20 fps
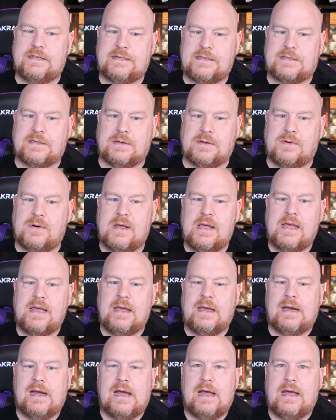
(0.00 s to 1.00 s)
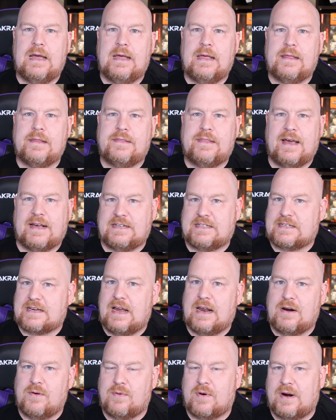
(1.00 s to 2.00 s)
So that's
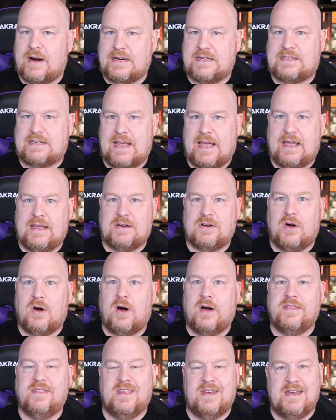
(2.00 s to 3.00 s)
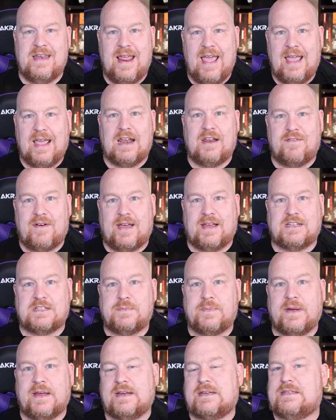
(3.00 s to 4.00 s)
kind of where I stand on the negative
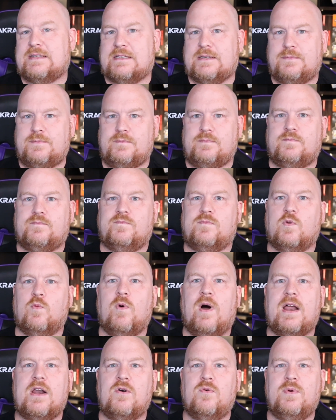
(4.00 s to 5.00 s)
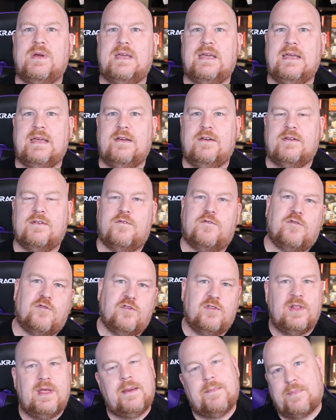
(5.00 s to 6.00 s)
aspects. Why don't we
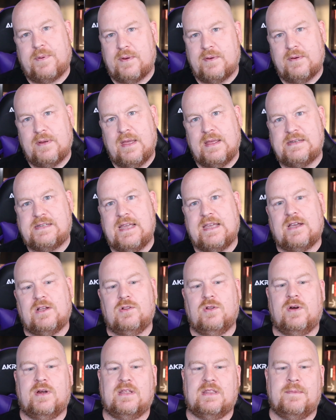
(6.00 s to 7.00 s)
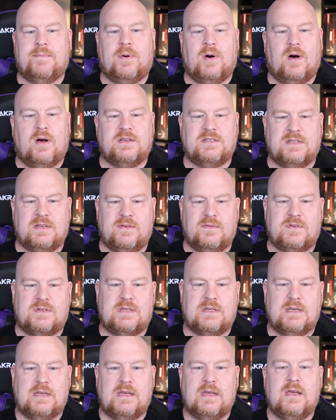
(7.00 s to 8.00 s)
flip and take a look at the positives?
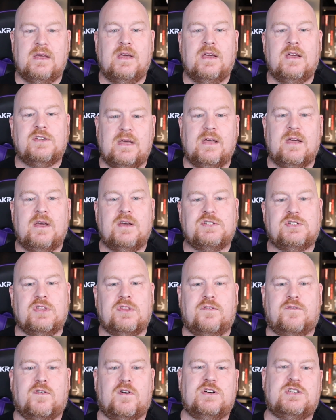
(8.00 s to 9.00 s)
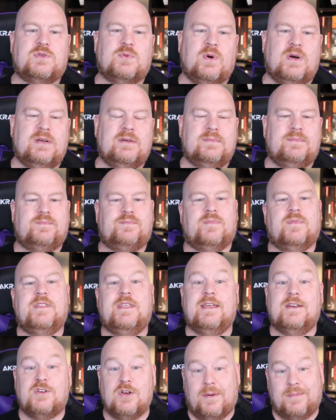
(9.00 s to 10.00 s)
So the first one,
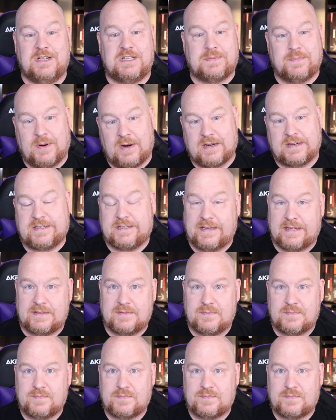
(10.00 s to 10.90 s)
the Indomitus box set.